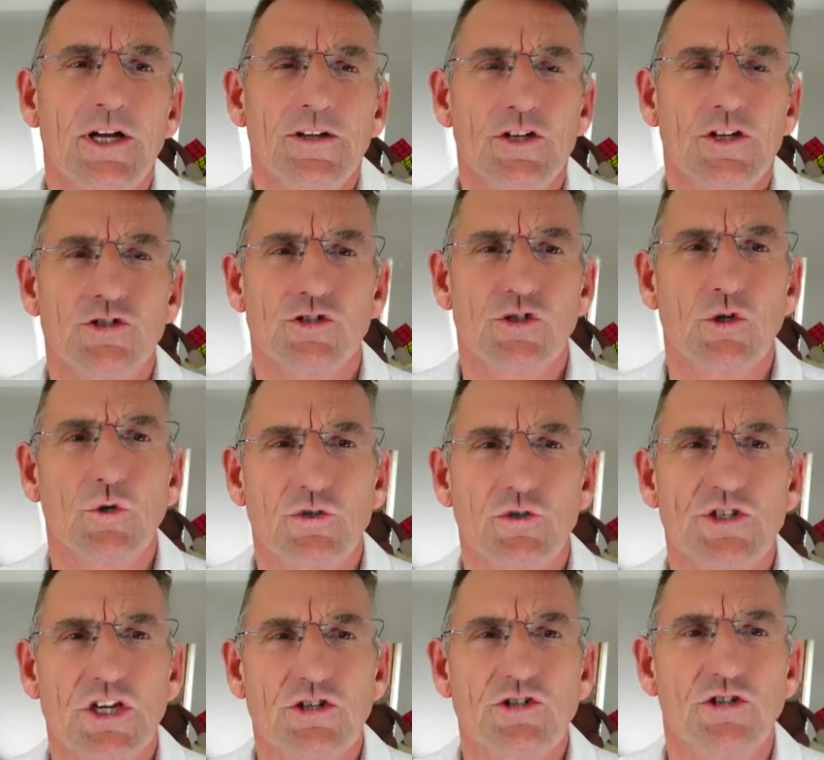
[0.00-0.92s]
short
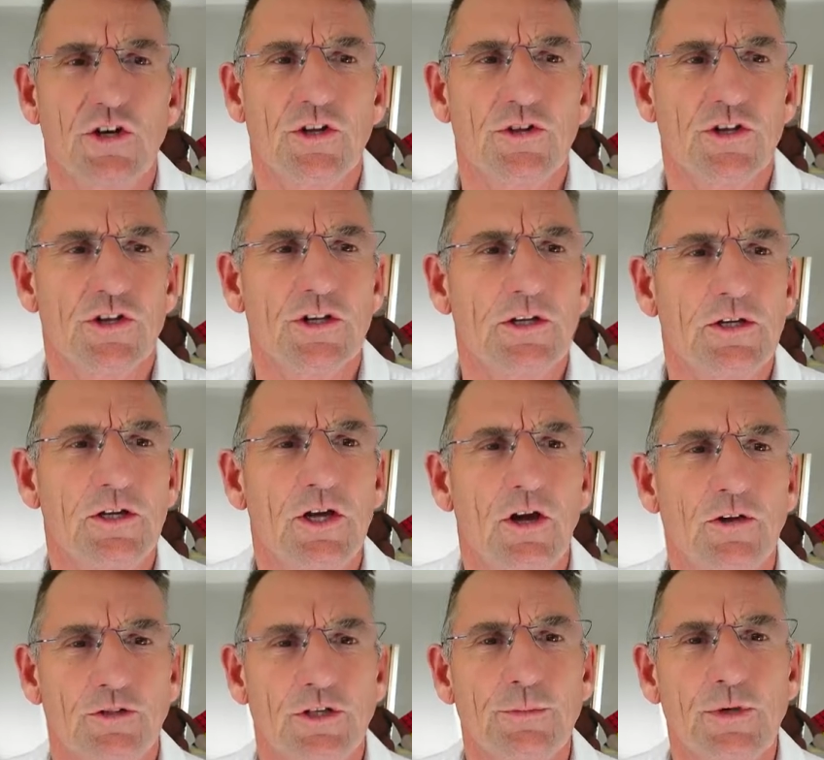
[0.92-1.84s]
session
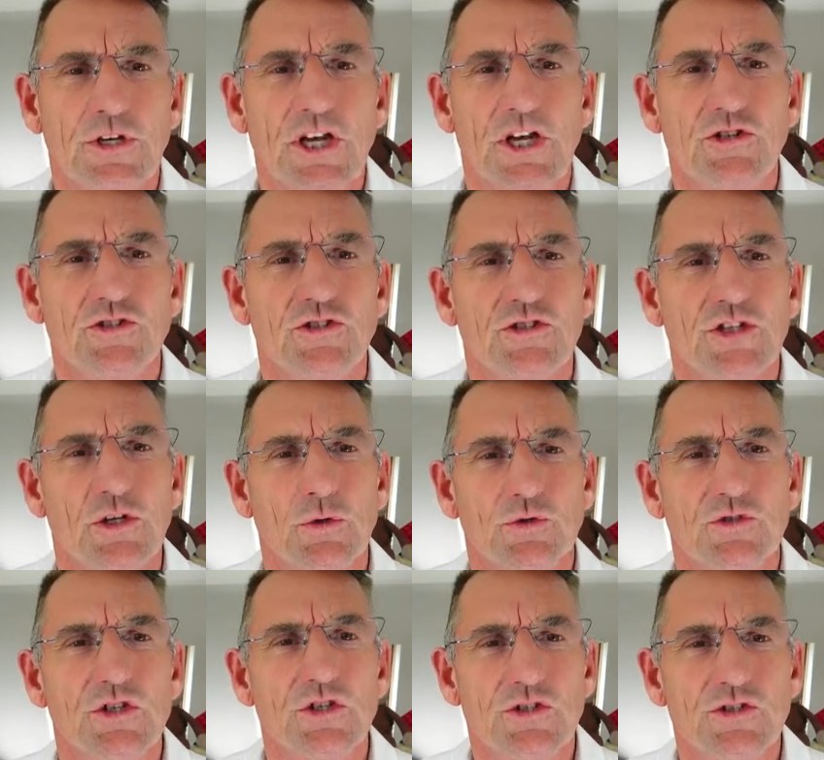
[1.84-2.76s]
on communication skills,
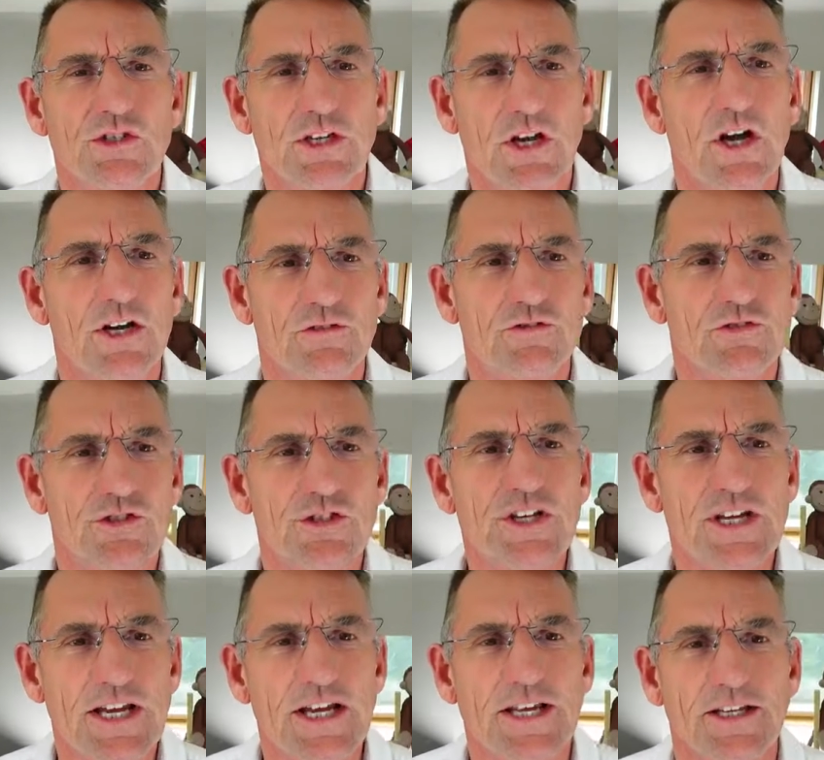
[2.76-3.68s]
just to kind of
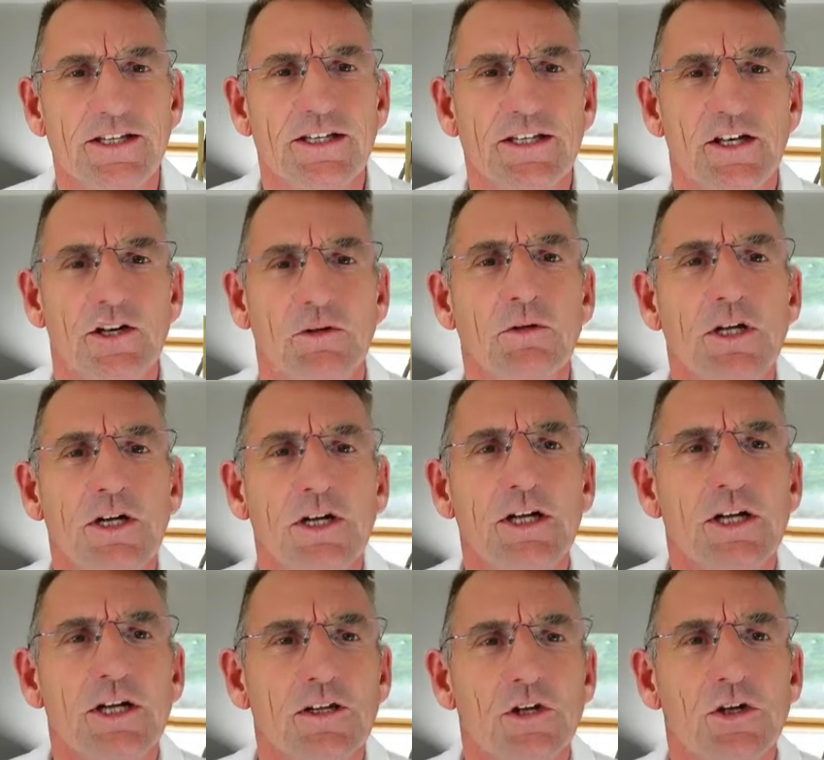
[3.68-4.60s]
see,
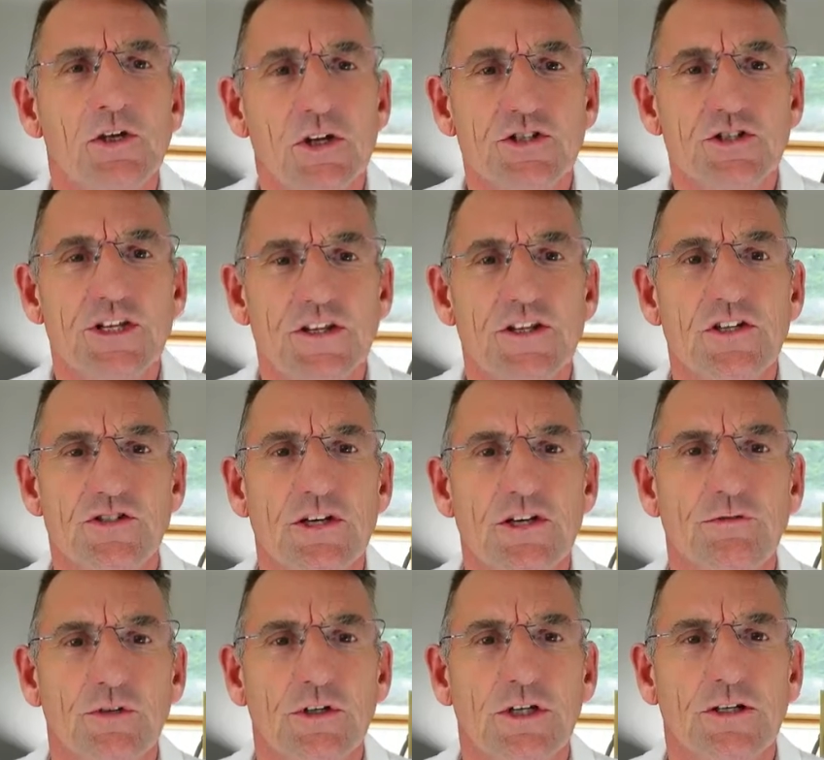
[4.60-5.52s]
could I see this
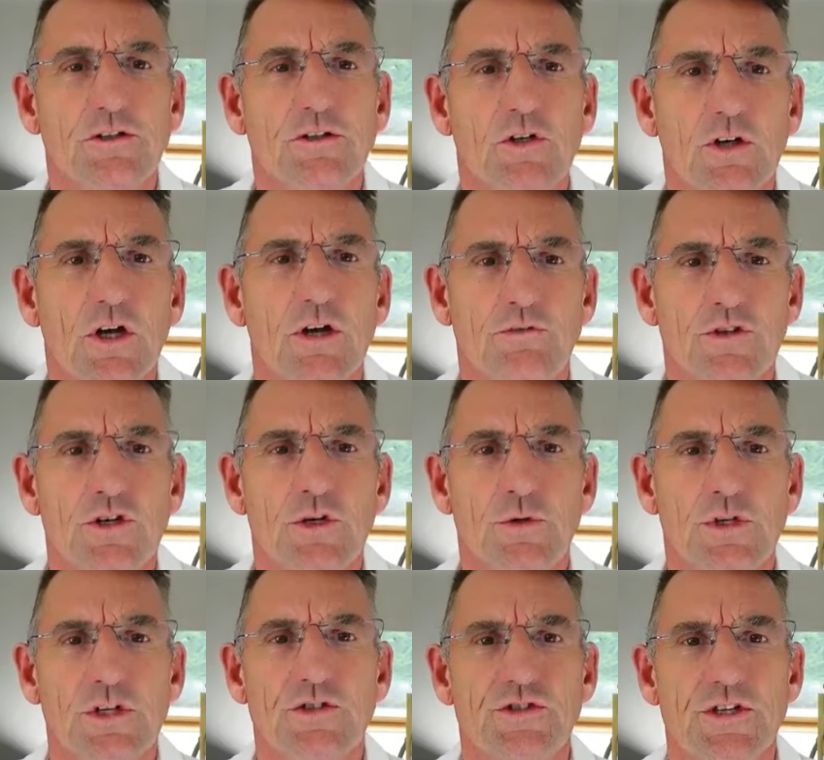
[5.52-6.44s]
differently? Could I view
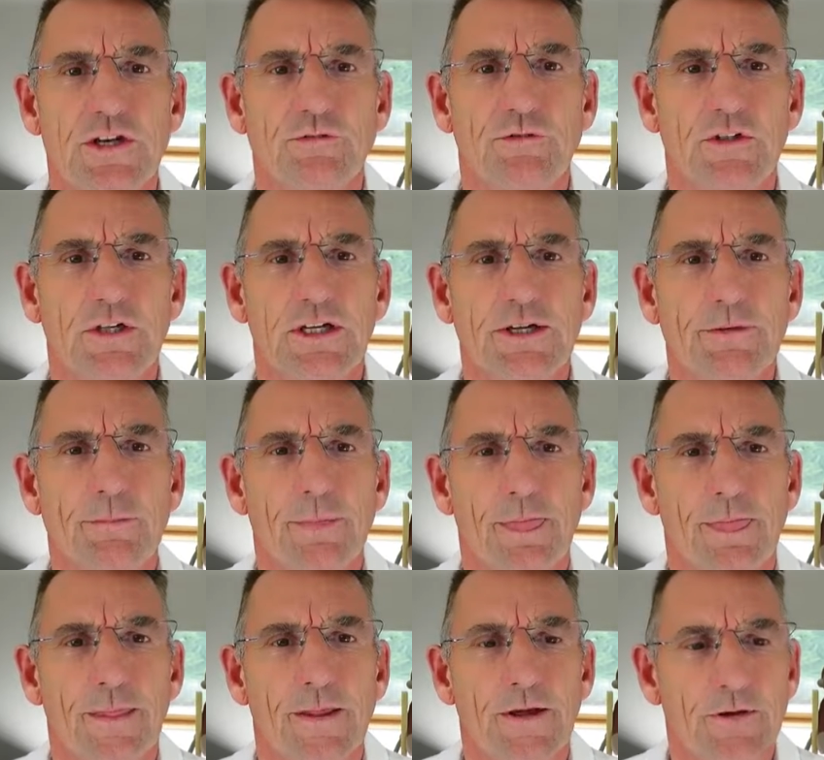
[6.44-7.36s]
this differently?
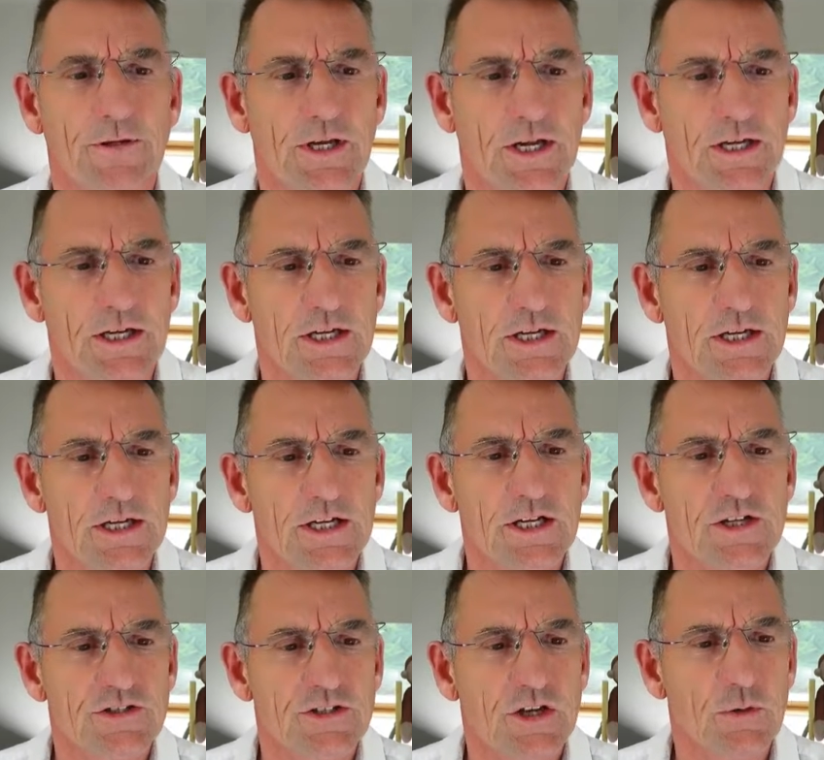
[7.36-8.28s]
Okay,
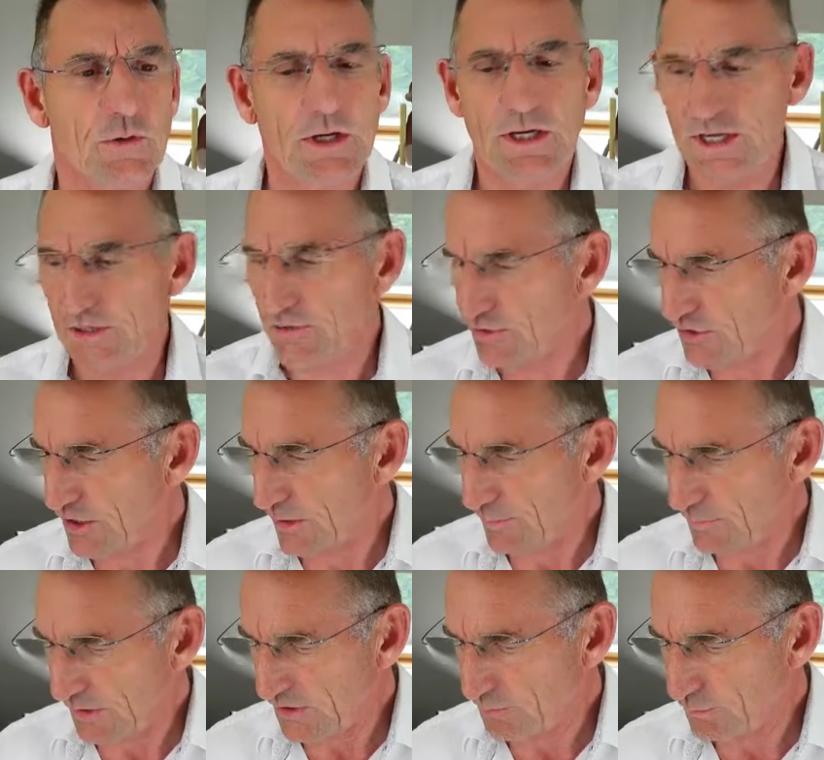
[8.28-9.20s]
so let's
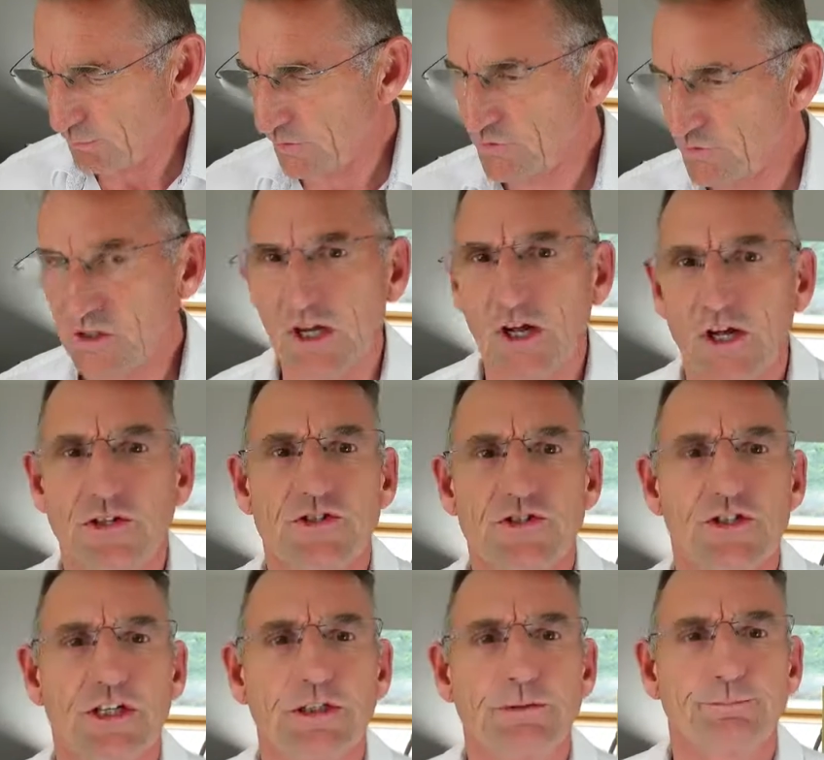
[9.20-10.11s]
move slides.
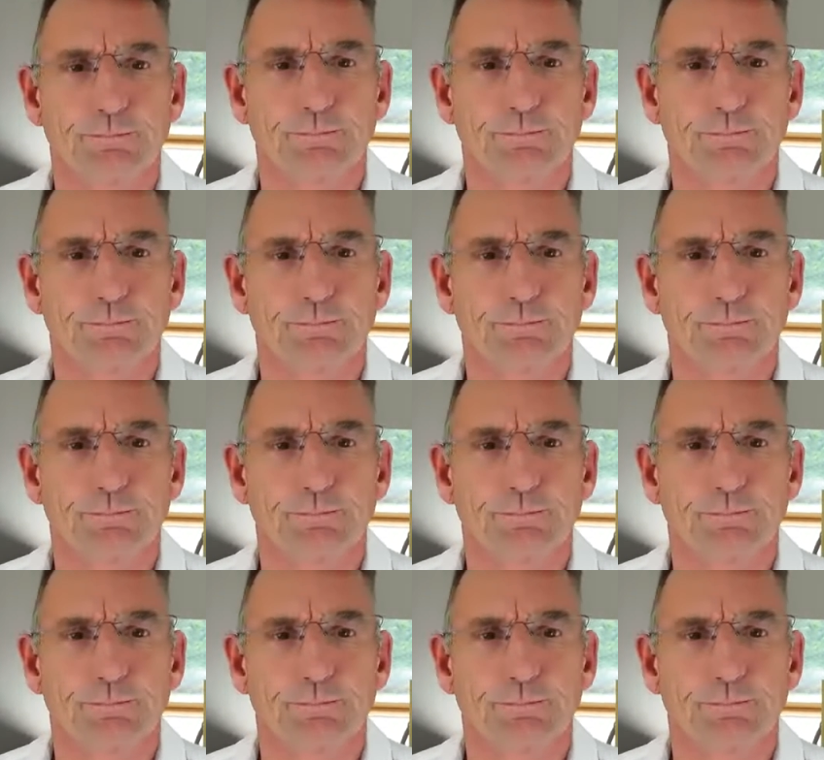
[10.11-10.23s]
So,